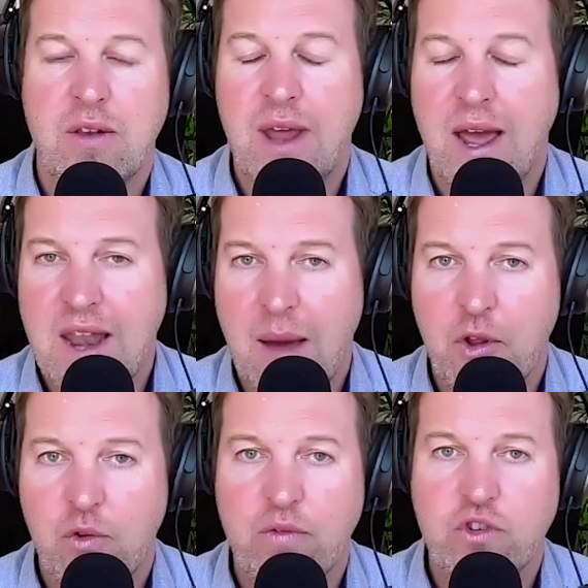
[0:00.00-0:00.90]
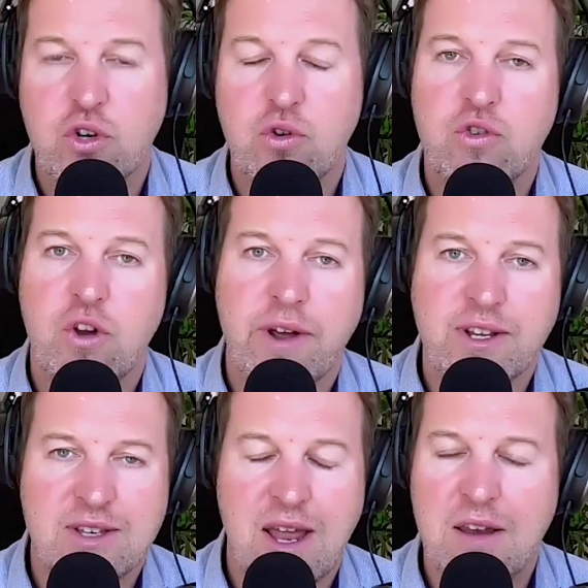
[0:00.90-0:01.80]
dynamics with children or
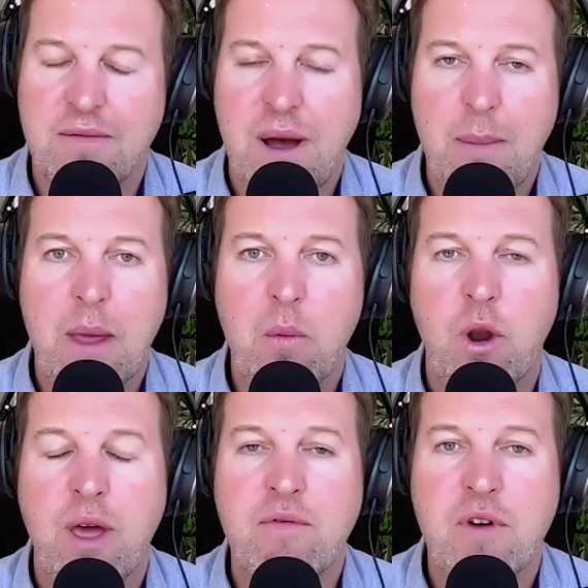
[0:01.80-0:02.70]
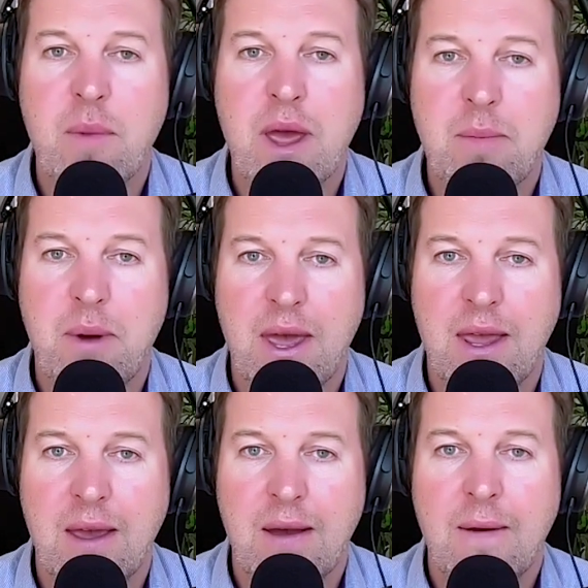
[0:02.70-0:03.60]
extended family, whatever it may
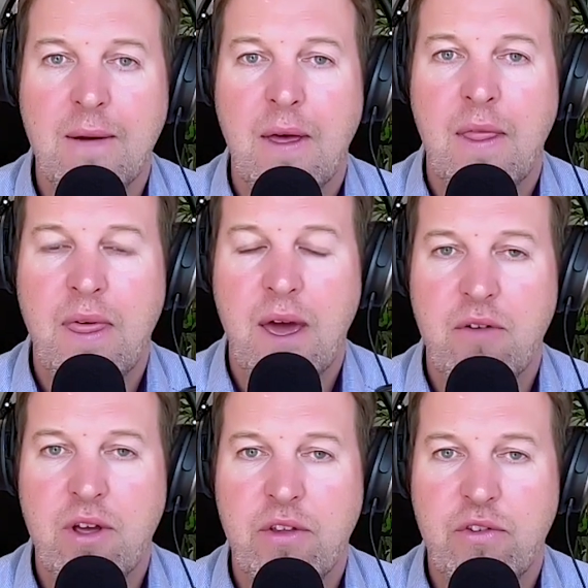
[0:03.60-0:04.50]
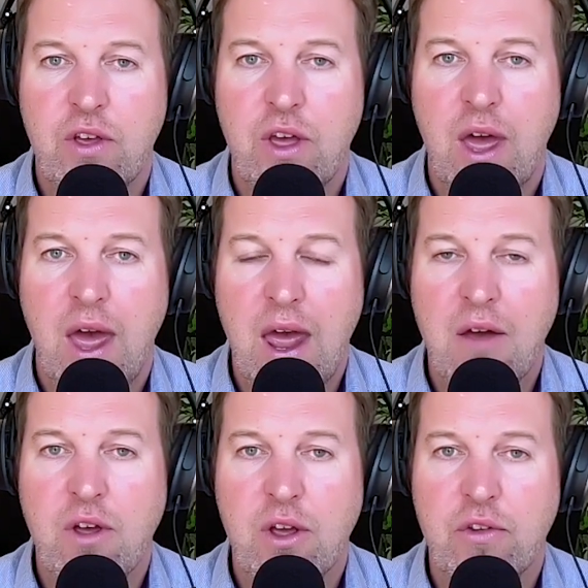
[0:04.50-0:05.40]
be. There is
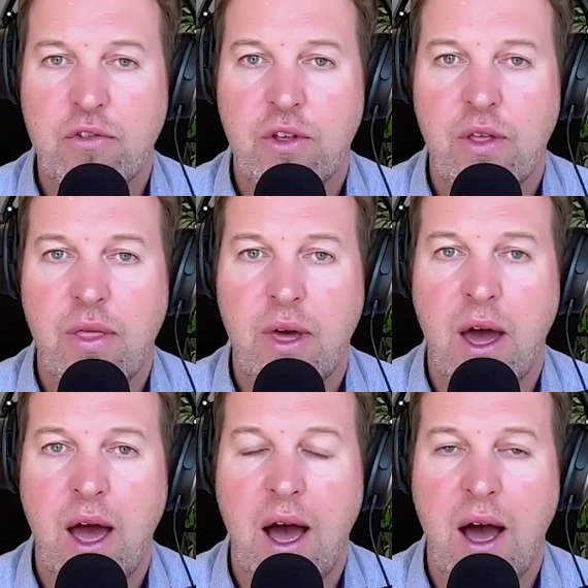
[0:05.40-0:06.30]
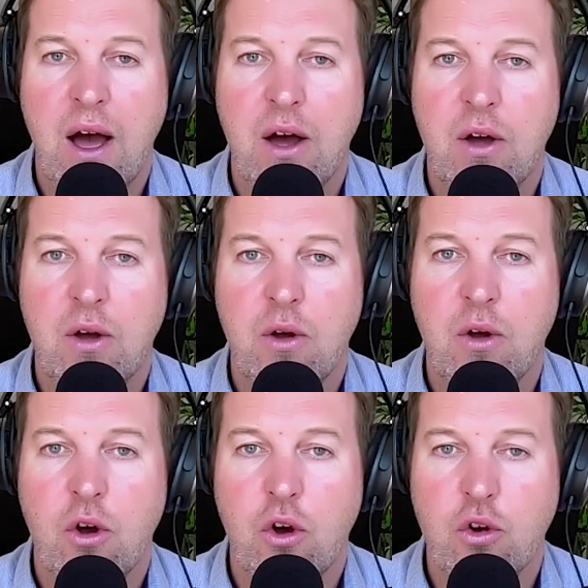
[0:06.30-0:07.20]
areas that are
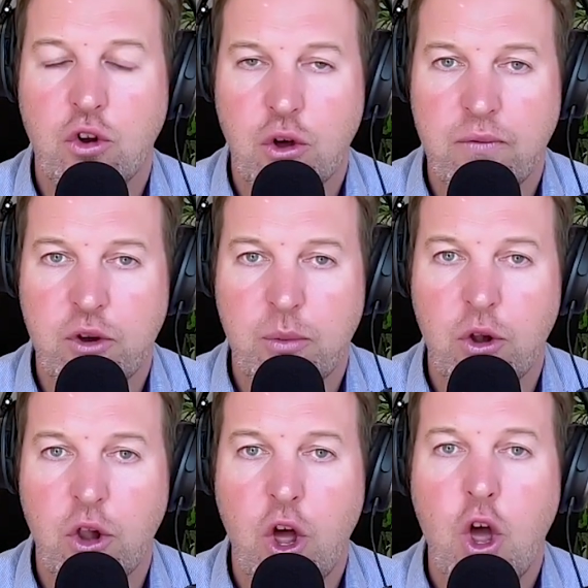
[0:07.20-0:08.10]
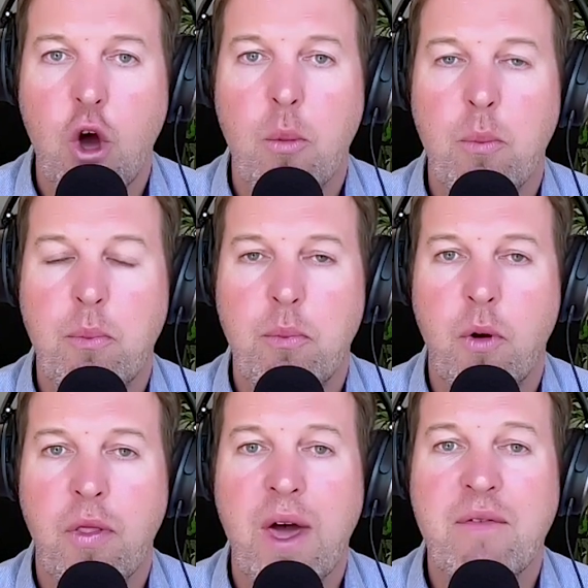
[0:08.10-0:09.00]
uncomfortable,
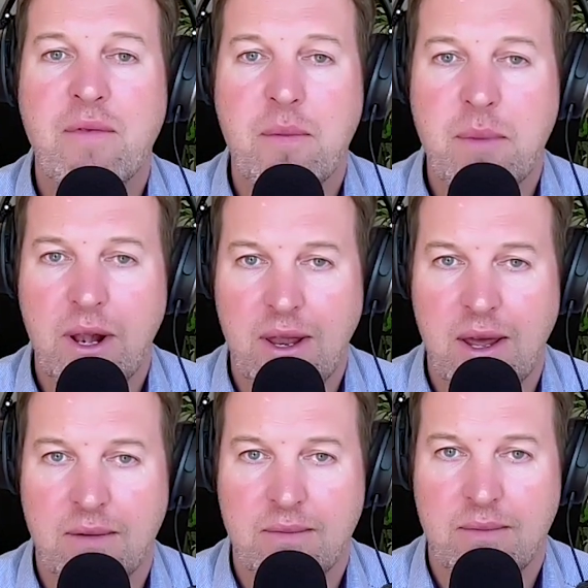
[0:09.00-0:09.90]
but they're familiar.